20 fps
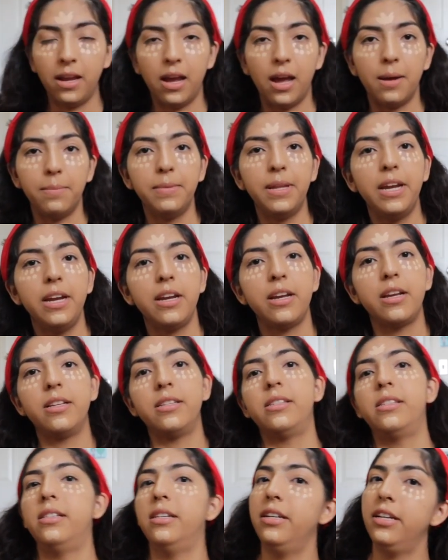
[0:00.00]
I'm like
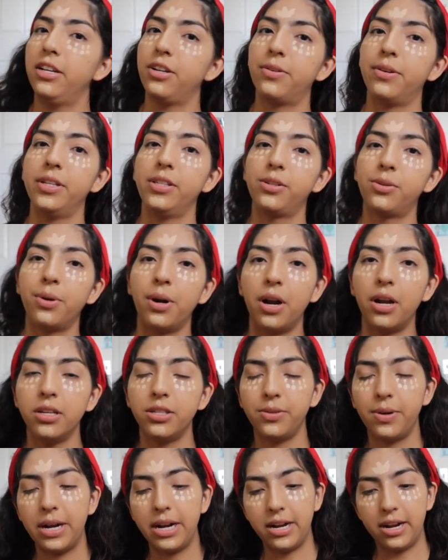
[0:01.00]
sitting crisscross
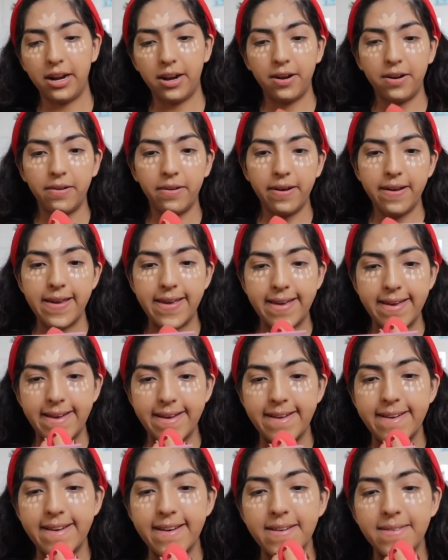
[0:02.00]
right now,
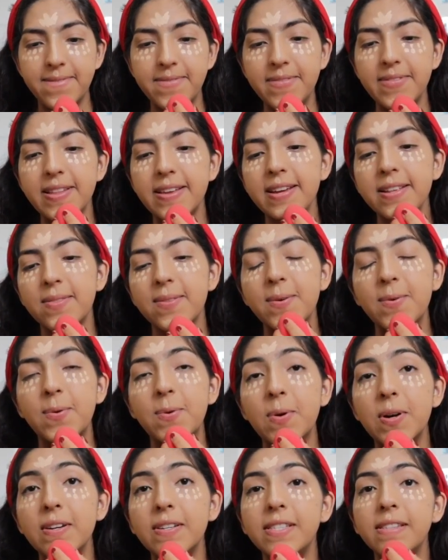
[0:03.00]
and I feel like the
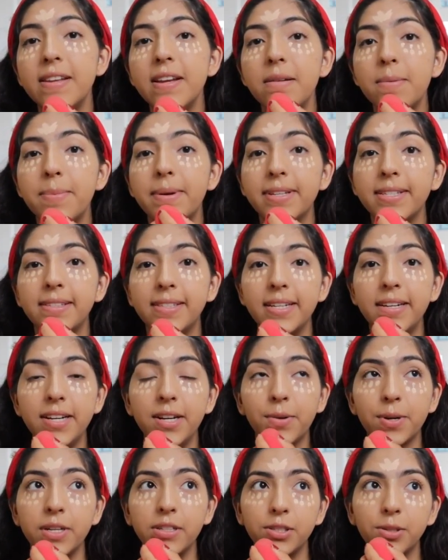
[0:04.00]
worst thing about sitting
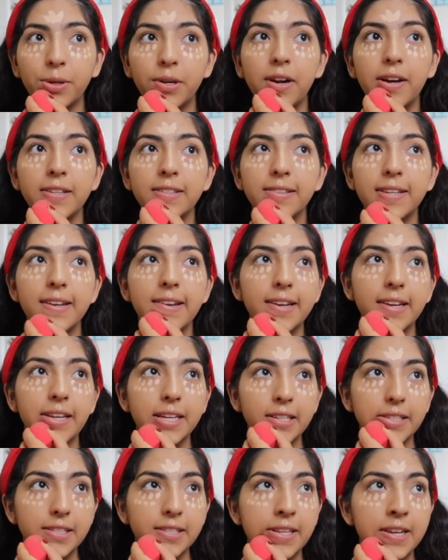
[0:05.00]
crisscross
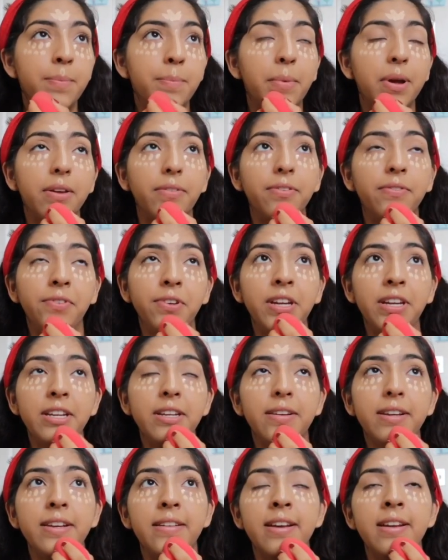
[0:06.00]
is my
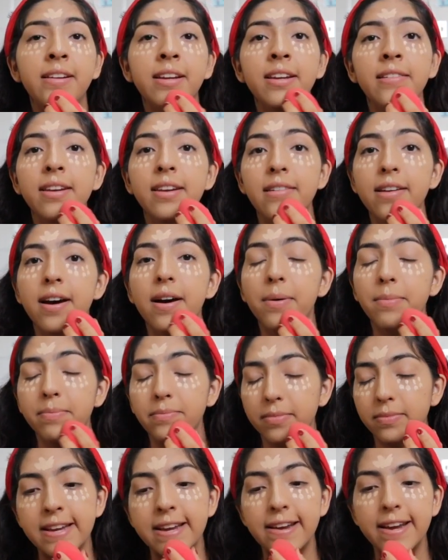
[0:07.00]
feet getting
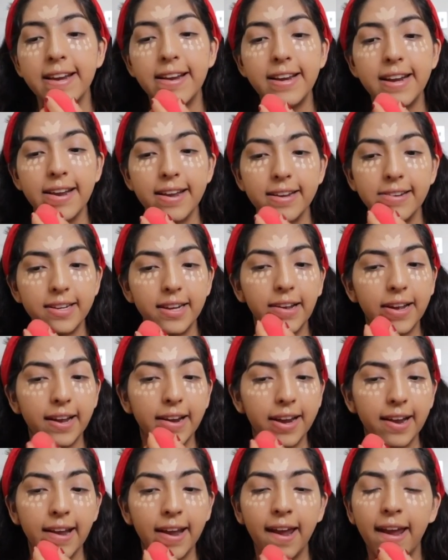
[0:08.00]
numb. Hate it.
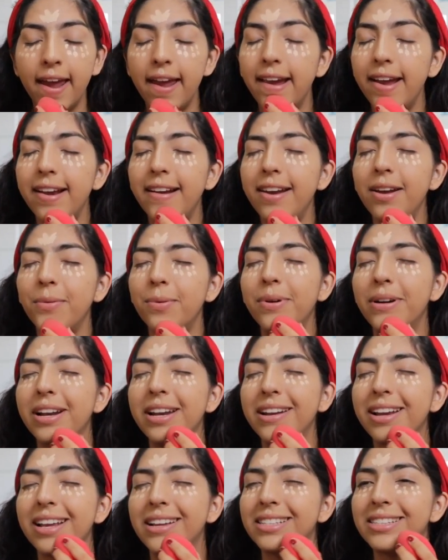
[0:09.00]
I hate it when
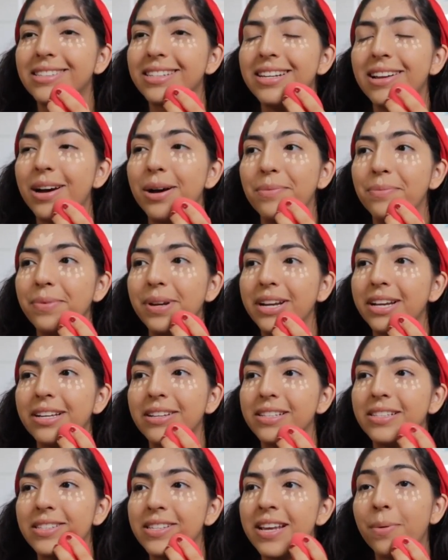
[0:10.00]
it gets numb,
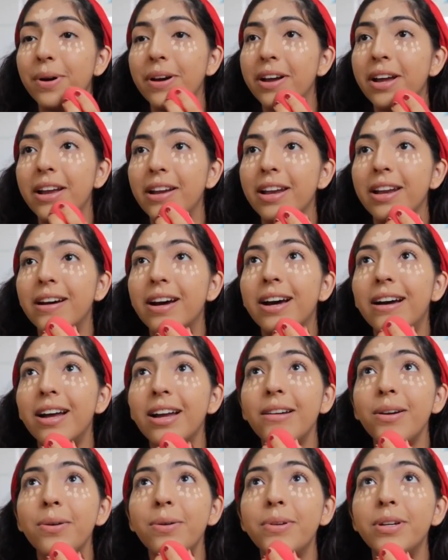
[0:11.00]
because when
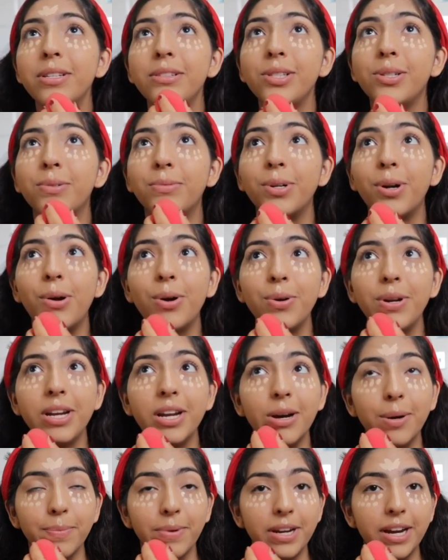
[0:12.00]
I was growing
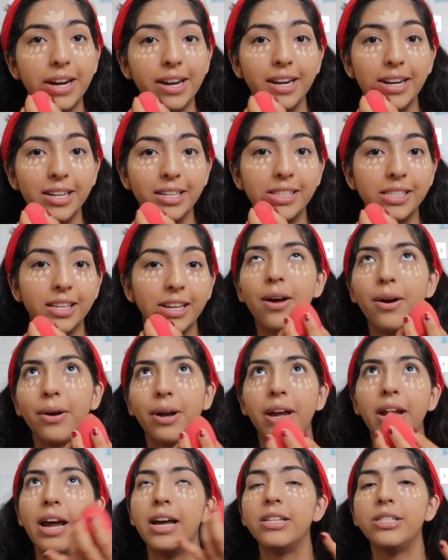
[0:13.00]
up, guys,
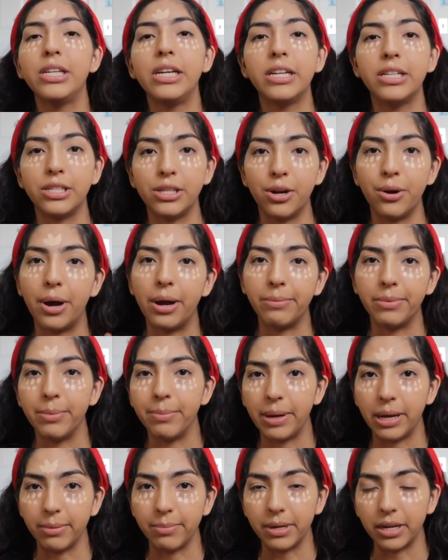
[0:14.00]
okay, as you guys know, I'm the
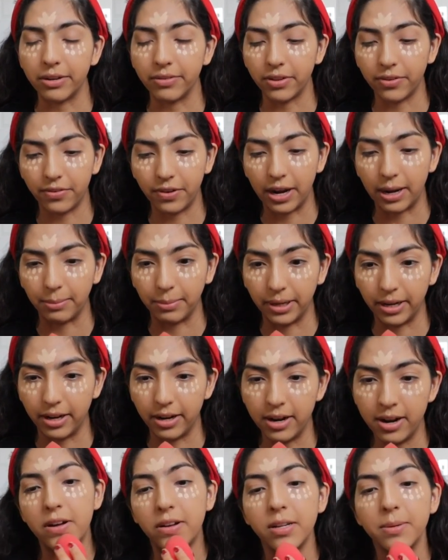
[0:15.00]
baby of the
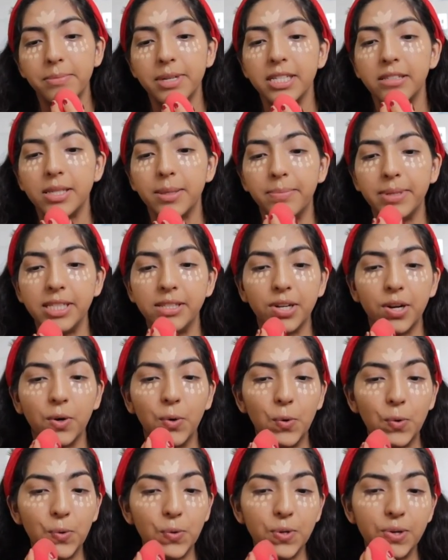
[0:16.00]
family. All of my siblings are
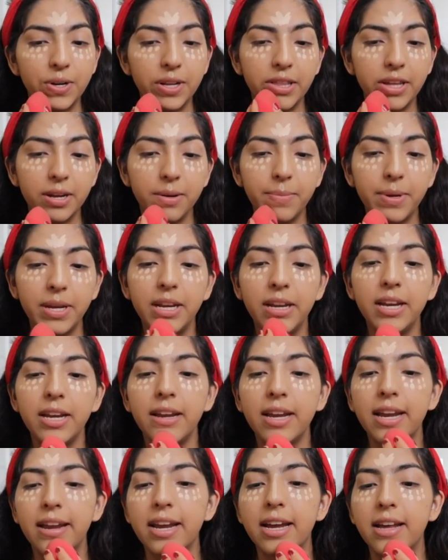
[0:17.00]
older than me,
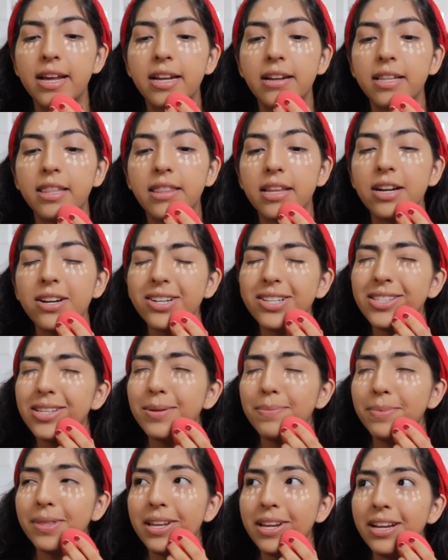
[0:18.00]
and there's
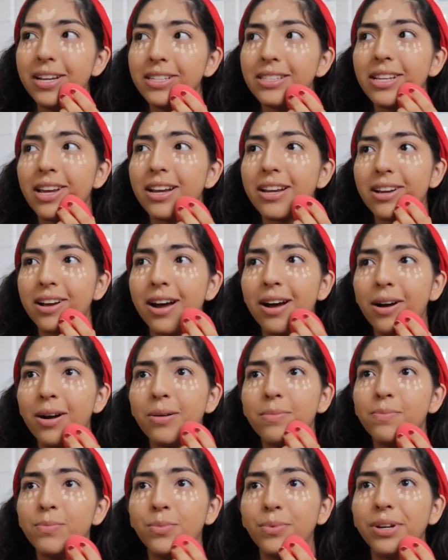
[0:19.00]
some things that
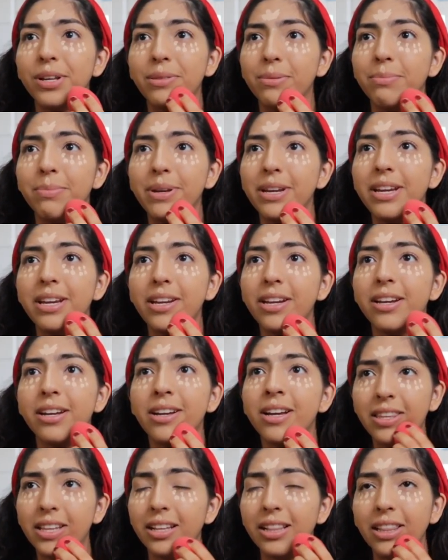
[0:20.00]
come with
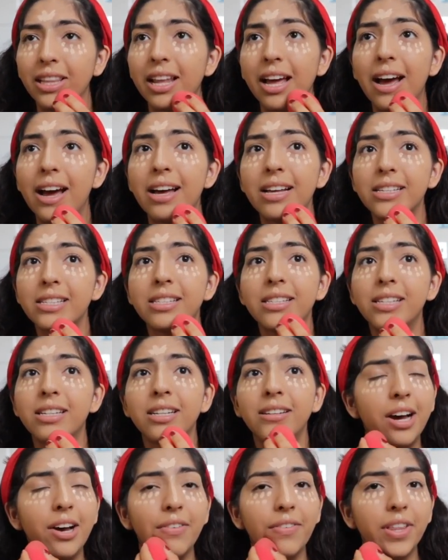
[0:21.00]
being the last
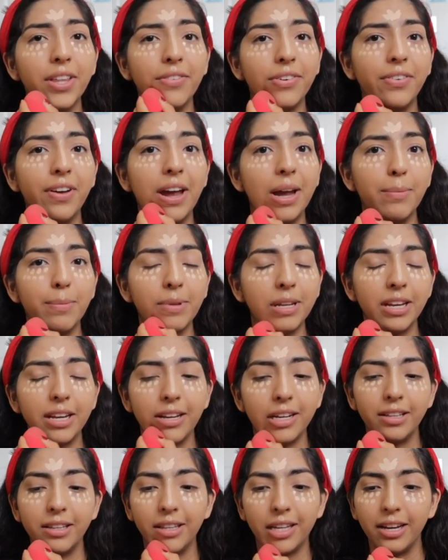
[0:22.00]
of the
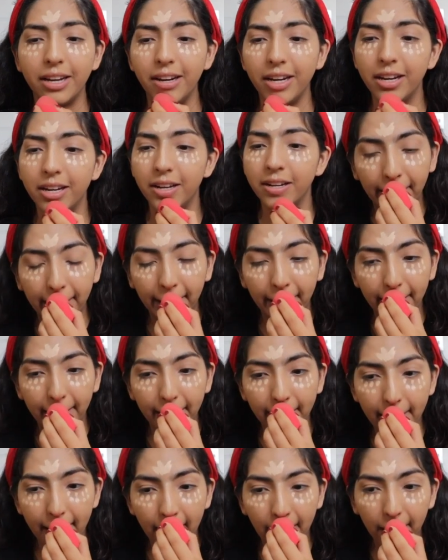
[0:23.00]
family. Like, since
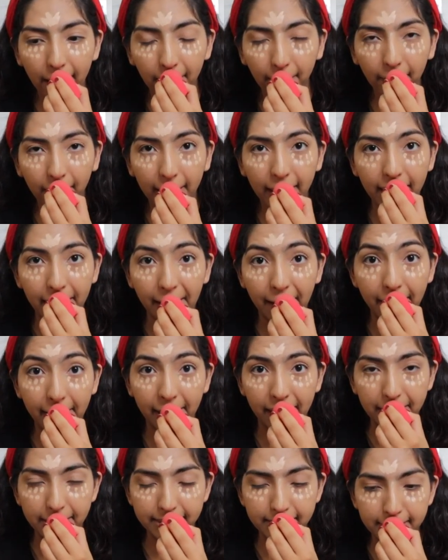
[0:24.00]
I am the
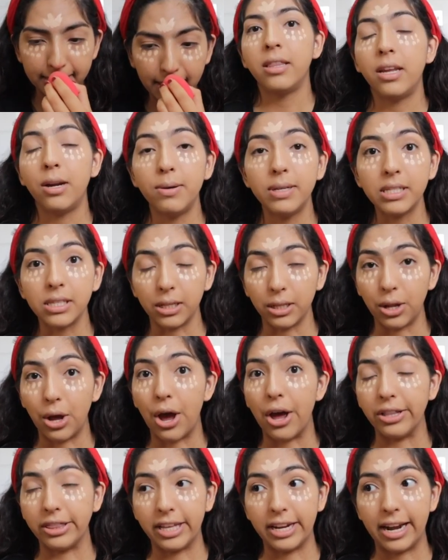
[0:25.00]
youngest, there was a
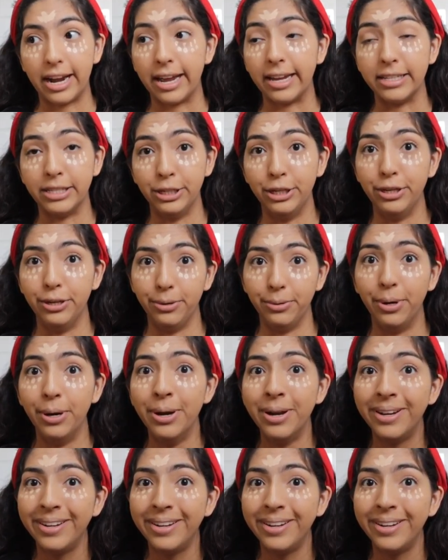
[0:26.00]
lot that I had to do.